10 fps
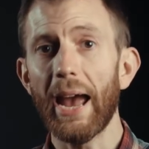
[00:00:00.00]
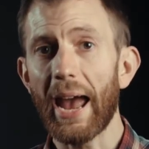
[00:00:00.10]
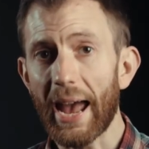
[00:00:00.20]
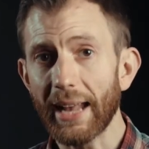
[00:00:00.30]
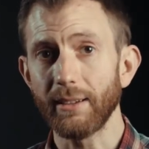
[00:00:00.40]

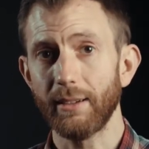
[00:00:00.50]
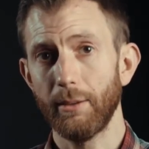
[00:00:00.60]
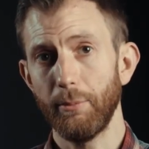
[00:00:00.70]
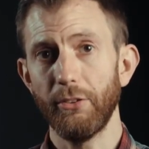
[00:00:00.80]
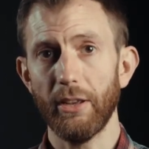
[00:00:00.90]
and can
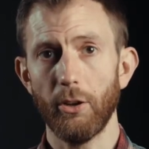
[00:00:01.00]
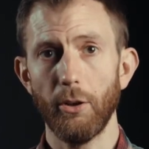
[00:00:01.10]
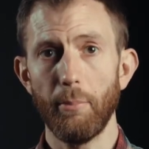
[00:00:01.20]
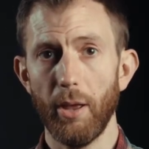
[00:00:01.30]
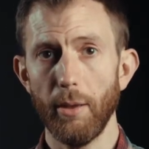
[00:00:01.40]
be set on a
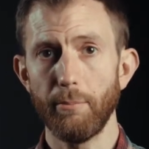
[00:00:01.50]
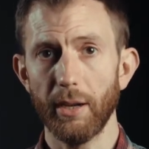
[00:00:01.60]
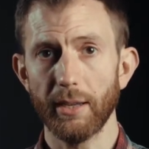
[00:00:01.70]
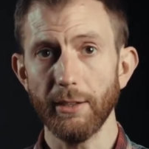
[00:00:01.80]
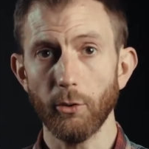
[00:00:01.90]
per
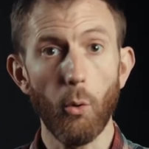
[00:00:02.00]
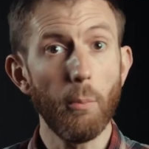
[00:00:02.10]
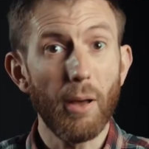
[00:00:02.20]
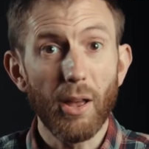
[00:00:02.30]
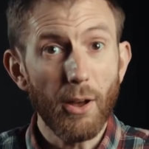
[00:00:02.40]
bucket or
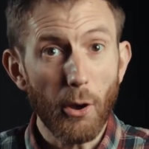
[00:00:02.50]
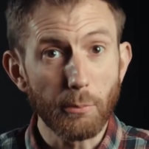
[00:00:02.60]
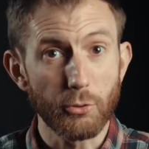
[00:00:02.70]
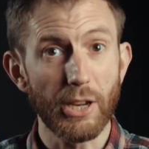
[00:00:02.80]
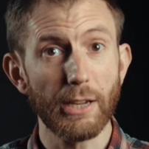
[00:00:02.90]
per
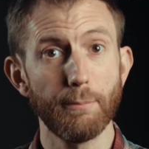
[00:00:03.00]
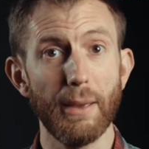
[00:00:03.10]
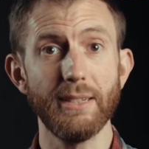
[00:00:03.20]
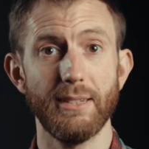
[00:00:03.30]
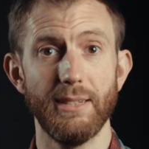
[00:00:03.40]
object
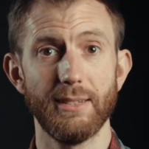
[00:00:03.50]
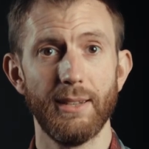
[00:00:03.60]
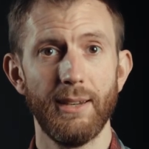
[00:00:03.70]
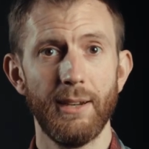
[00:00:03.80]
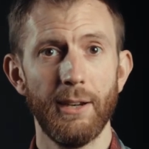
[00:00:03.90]
basis,
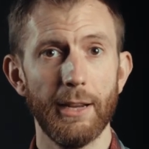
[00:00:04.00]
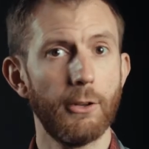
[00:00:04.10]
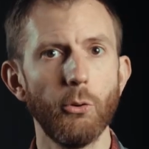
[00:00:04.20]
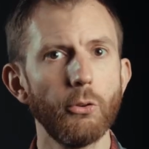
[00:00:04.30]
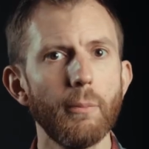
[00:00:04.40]
and
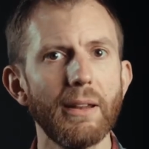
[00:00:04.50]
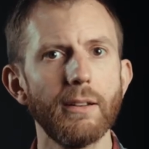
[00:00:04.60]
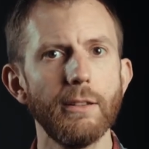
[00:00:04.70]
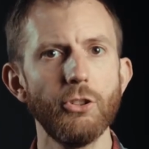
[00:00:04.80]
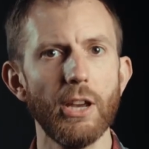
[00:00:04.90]
can
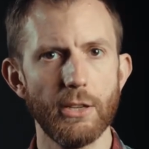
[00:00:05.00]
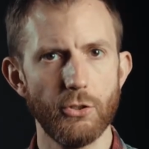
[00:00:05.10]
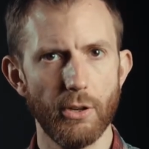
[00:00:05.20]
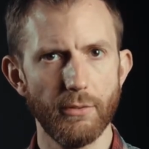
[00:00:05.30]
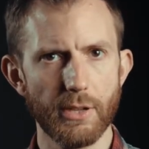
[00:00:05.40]
automatically change
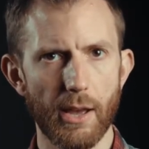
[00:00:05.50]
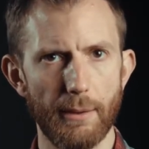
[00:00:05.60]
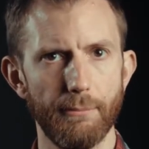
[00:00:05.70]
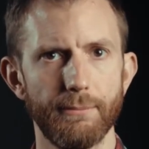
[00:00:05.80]
over time.